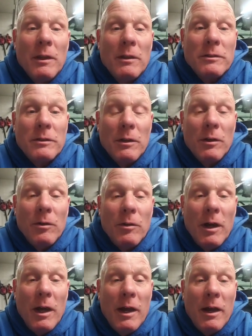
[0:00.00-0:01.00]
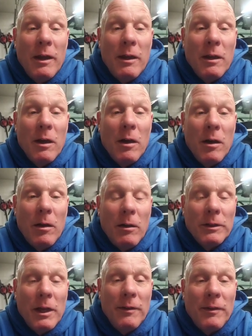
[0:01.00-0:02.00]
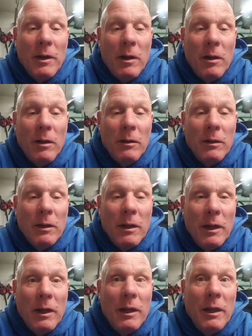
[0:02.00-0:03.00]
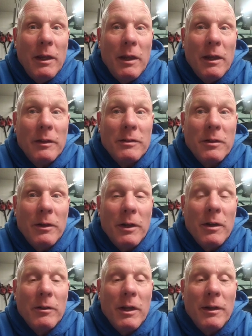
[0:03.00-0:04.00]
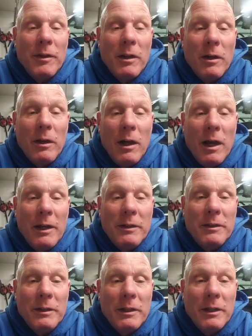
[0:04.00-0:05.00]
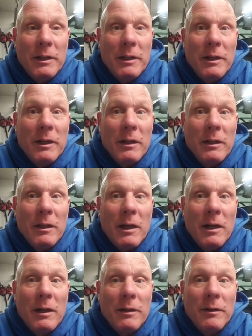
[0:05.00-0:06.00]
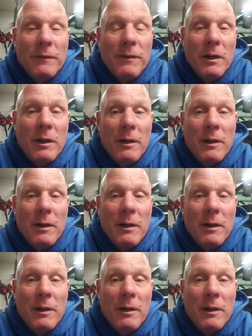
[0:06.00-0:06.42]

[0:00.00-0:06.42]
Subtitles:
So I hauled heavy haul, and starting out in heavy haul, I did a lot of